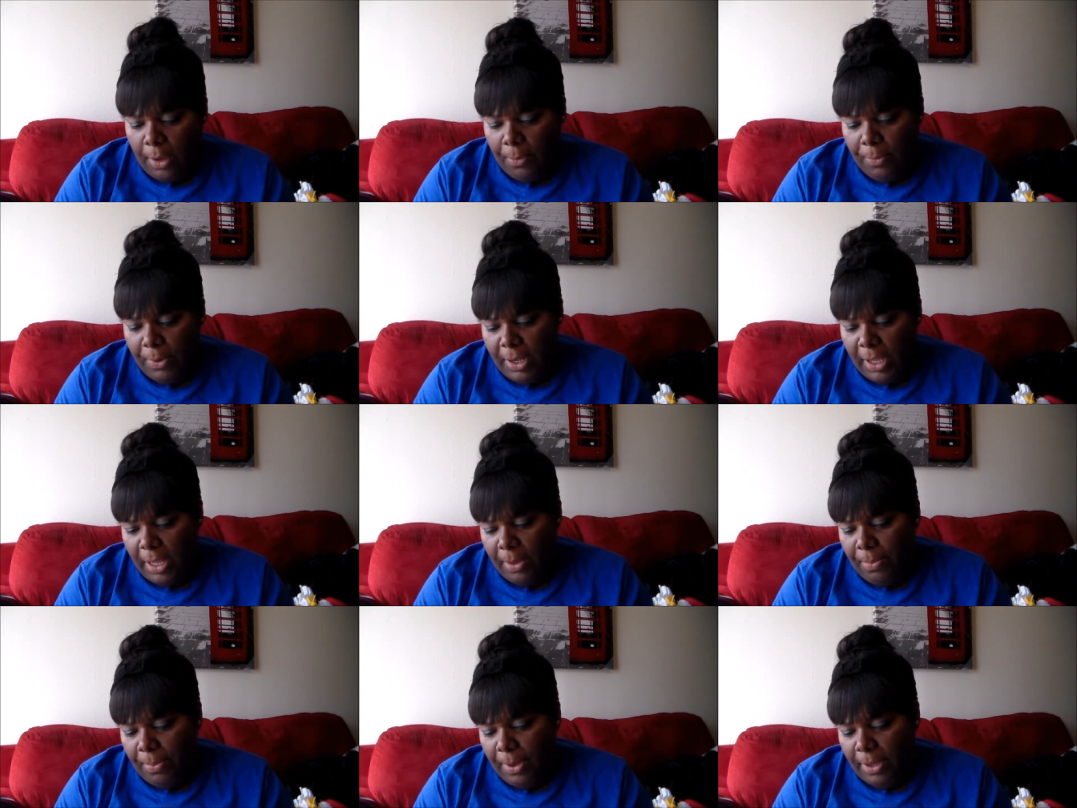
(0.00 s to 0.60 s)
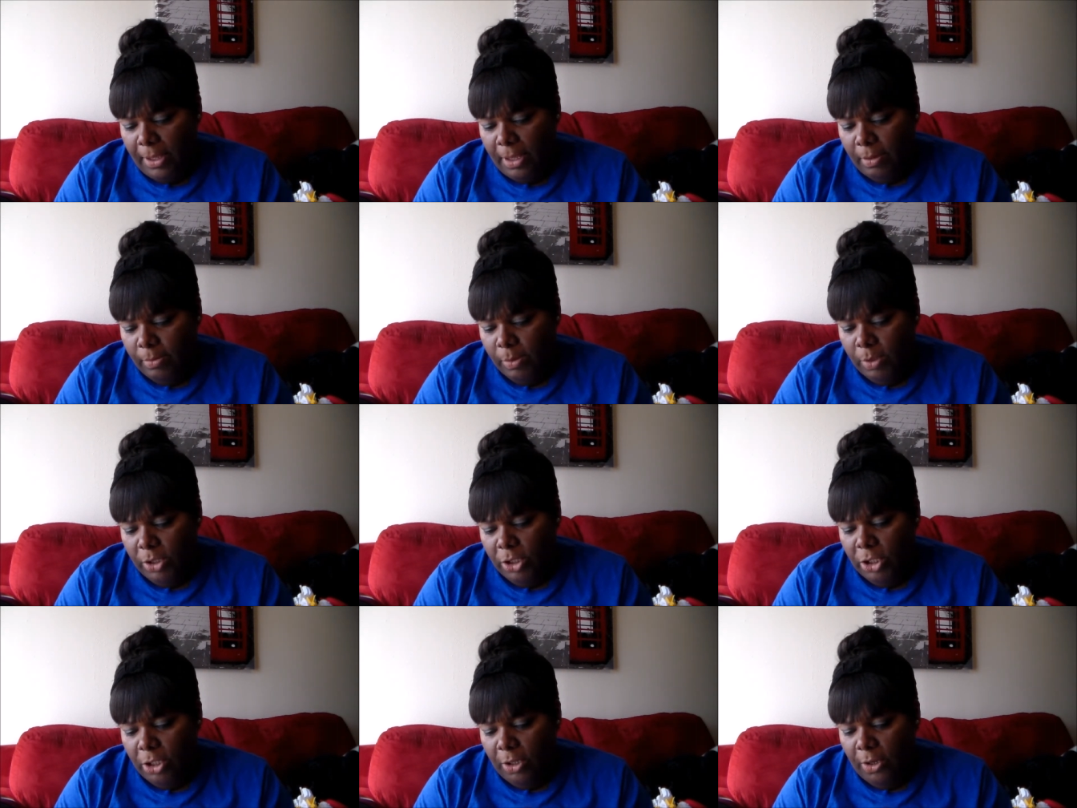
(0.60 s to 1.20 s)
I went ahead and picked up
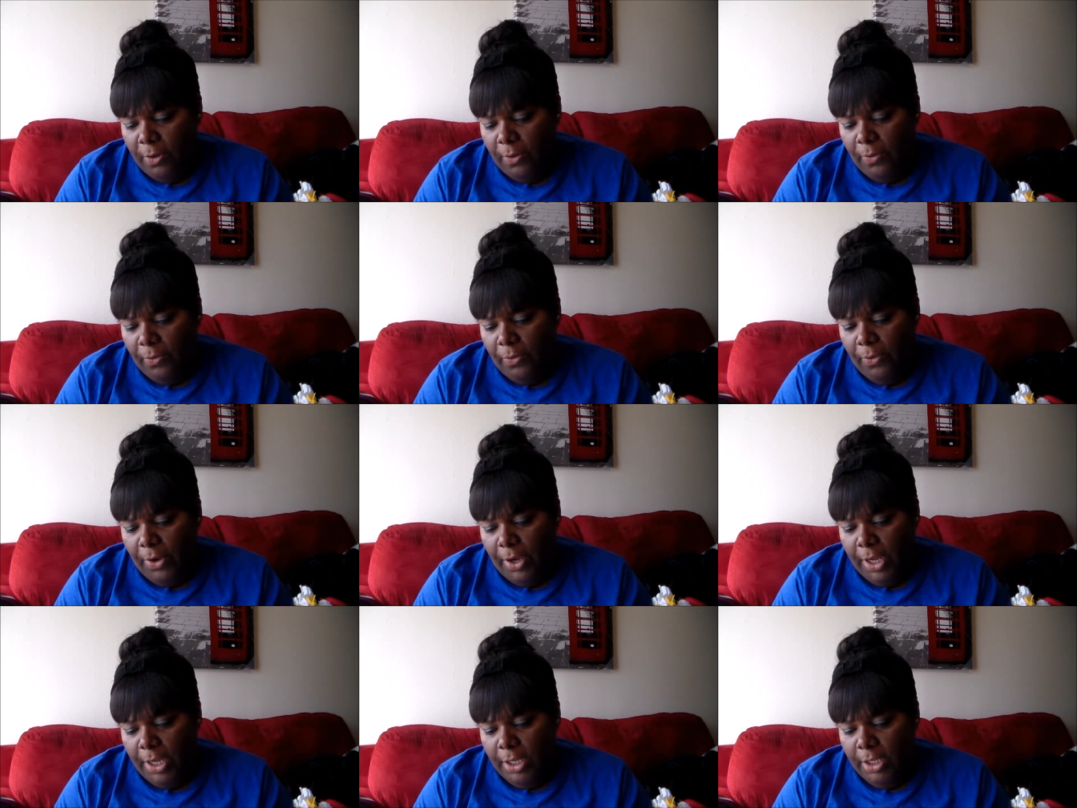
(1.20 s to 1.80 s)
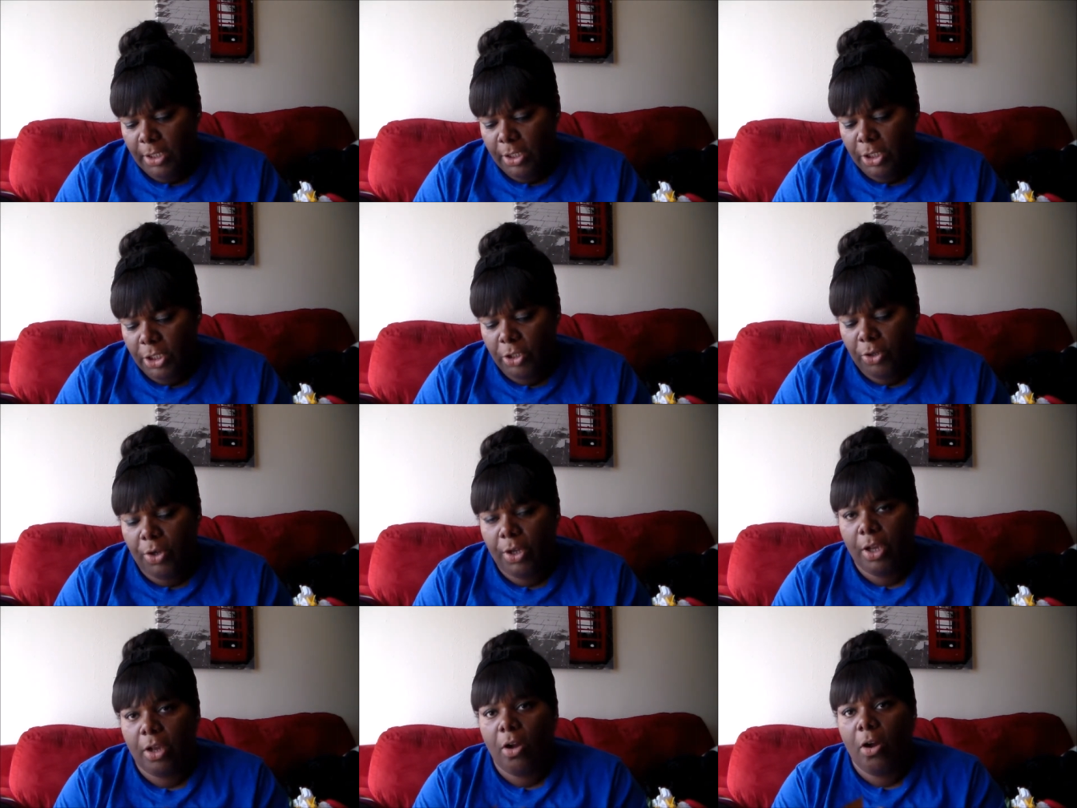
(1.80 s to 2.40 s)
some sugar-free
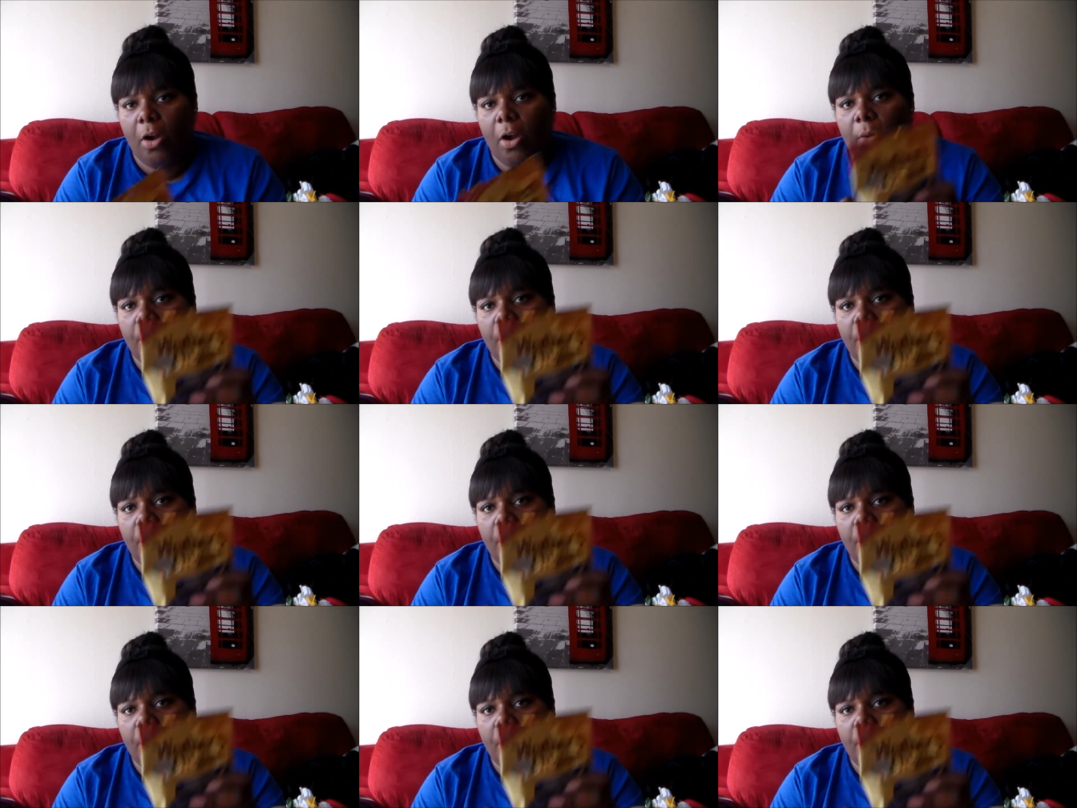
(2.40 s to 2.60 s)
chewy